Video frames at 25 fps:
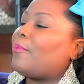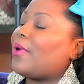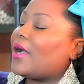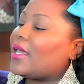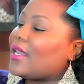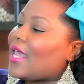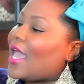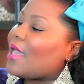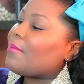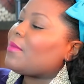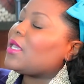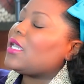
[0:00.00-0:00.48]

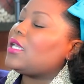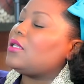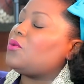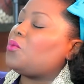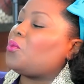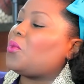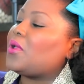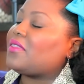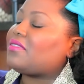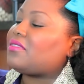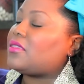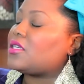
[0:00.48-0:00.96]
But I
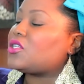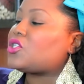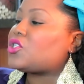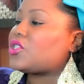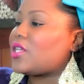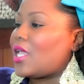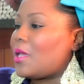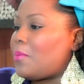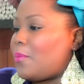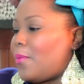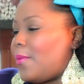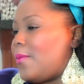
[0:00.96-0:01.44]
mean, with the
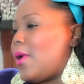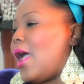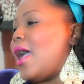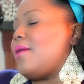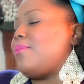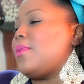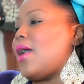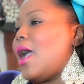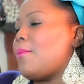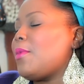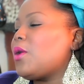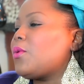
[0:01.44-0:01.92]
shape,
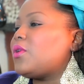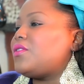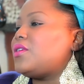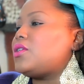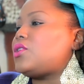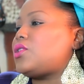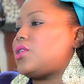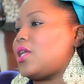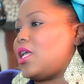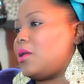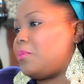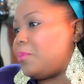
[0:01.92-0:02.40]

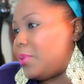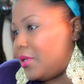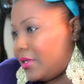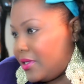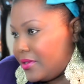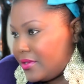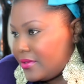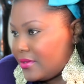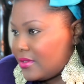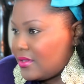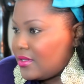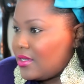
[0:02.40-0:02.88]
with the
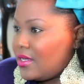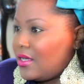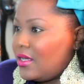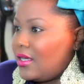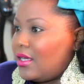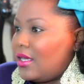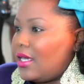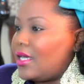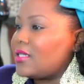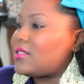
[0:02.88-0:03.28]
shapers,